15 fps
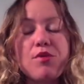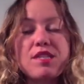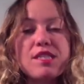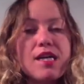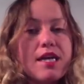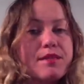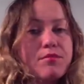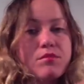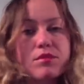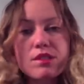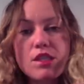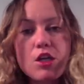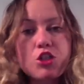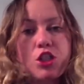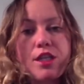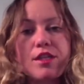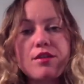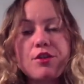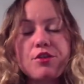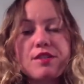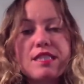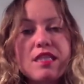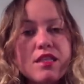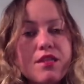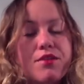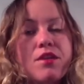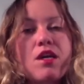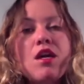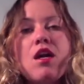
It's not touching your teeth.